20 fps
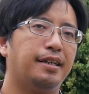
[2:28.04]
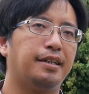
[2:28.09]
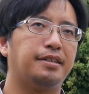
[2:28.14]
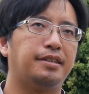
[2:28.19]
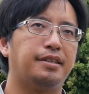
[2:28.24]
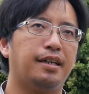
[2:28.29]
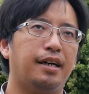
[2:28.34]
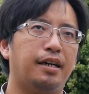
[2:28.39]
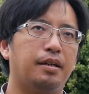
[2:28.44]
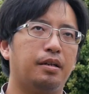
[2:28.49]

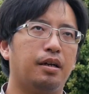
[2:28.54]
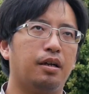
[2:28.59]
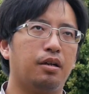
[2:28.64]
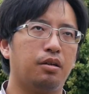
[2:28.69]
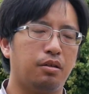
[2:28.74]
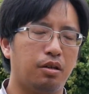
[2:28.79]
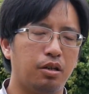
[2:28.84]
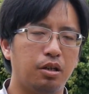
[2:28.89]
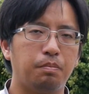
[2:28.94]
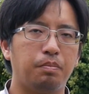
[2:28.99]
is that a
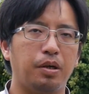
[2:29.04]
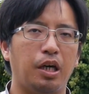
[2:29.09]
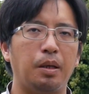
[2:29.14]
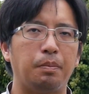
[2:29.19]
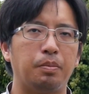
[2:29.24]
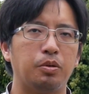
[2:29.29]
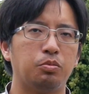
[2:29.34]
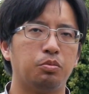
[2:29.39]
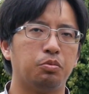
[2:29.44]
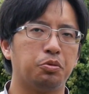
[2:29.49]
lot of
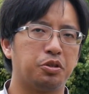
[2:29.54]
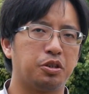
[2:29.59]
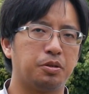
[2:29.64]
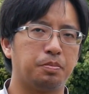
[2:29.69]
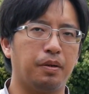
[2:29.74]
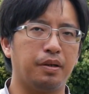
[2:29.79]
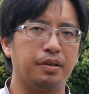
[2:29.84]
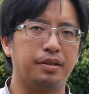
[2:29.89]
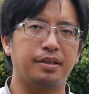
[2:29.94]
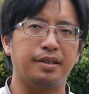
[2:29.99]
people will
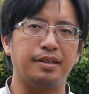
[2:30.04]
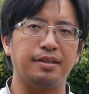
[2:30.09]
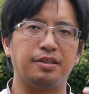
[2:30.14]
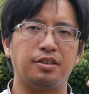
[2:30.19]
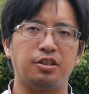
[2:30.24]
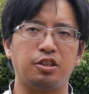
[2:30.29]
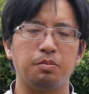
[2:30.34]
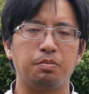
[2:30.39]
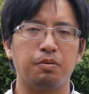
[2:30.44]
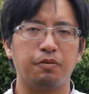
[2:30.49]
spot these
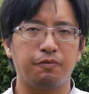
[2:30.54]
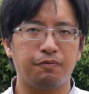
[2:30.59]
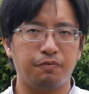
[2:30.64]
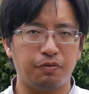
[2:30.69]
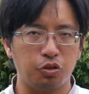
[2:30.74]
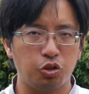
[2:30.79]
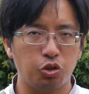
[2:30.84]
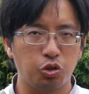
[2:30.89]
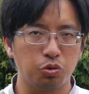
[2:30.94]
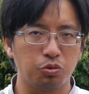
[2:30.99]

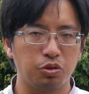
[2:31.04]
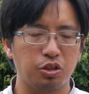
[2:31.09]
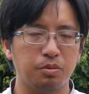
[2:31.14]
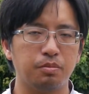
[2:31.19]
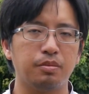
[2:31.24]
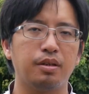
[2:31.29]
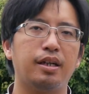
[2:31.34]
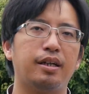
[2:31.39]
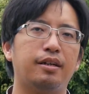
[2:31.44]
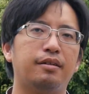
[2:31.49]
superficial
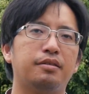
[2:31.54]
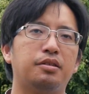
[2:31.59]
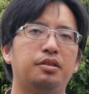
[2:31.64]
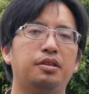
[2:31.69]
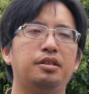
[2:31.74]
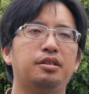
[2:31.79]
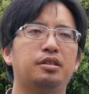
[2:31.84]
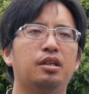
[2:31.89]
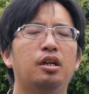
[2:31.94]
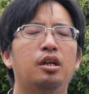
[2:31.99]

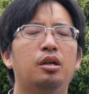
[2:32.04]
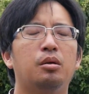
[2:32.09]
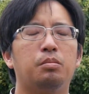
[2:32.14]
similarities,